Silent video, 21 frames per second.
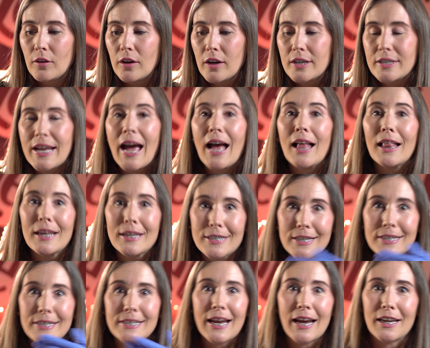very
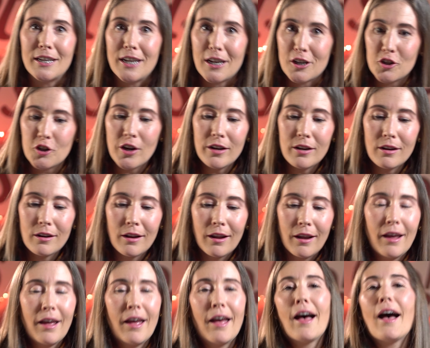talented technician,
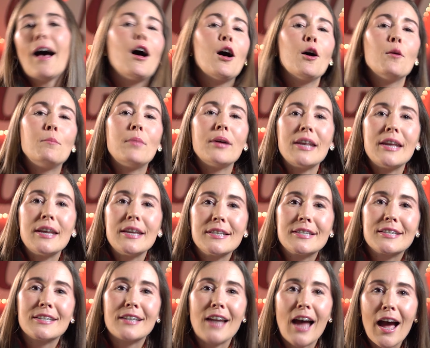uh, but
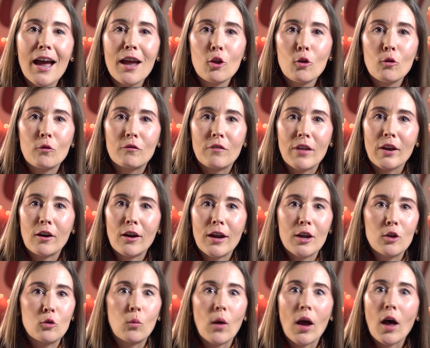his style
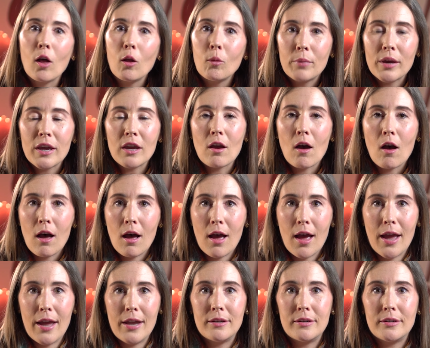varied well
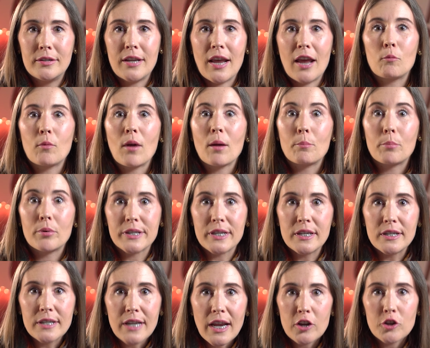beyond a
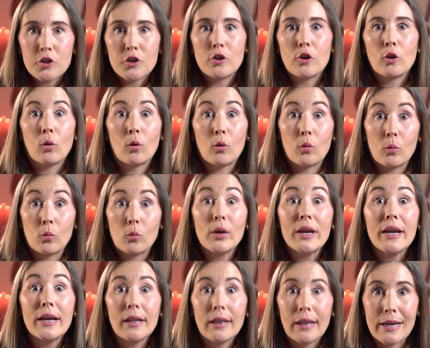representational or
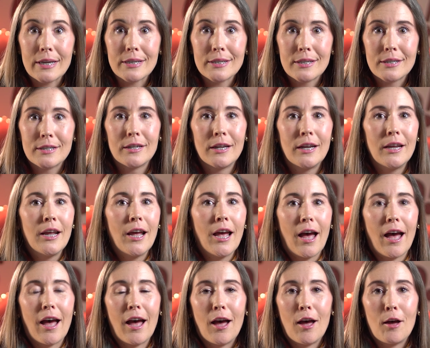realist
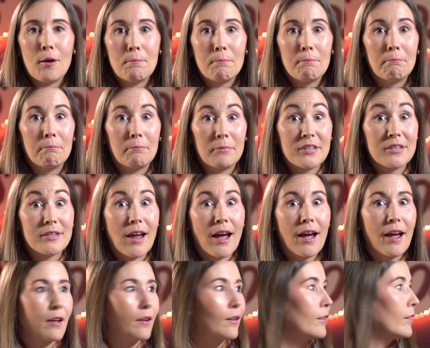um,
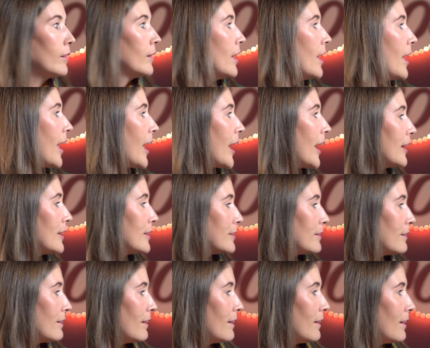style.
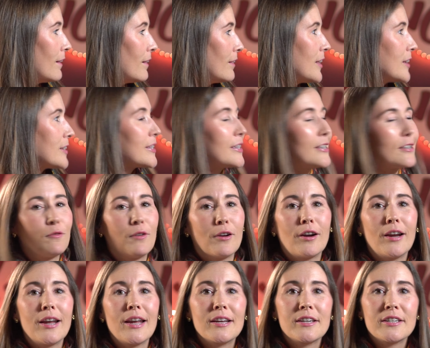And this is
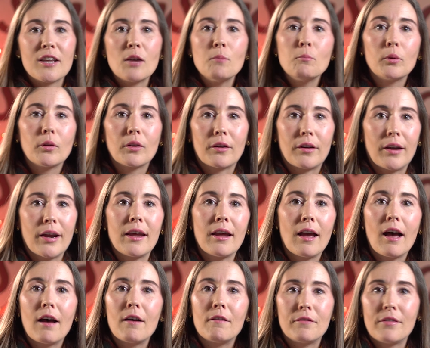very
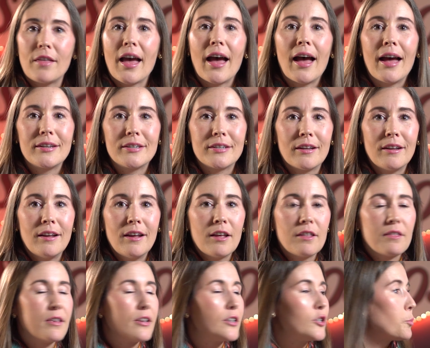exemplary of that.
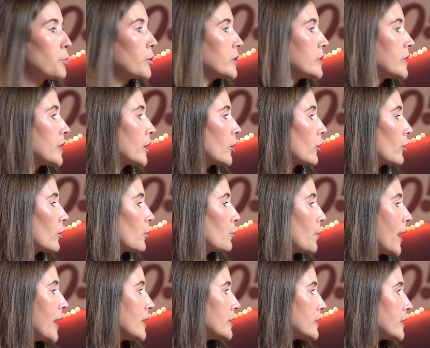This particular
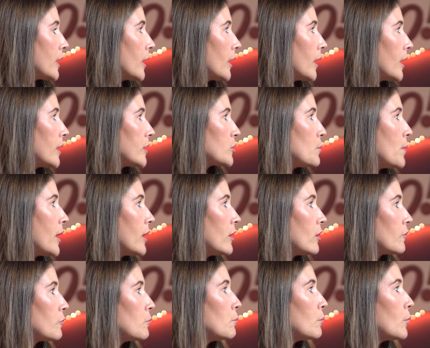painting is made
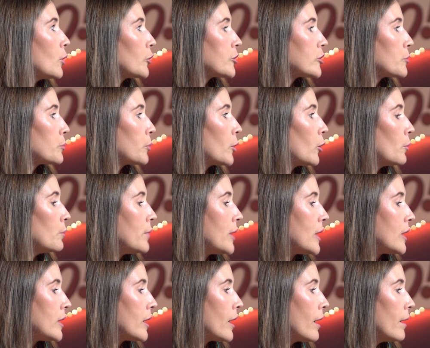of multiple
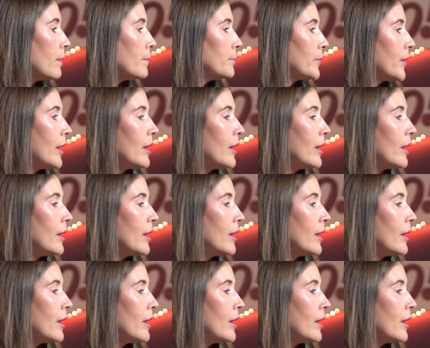media.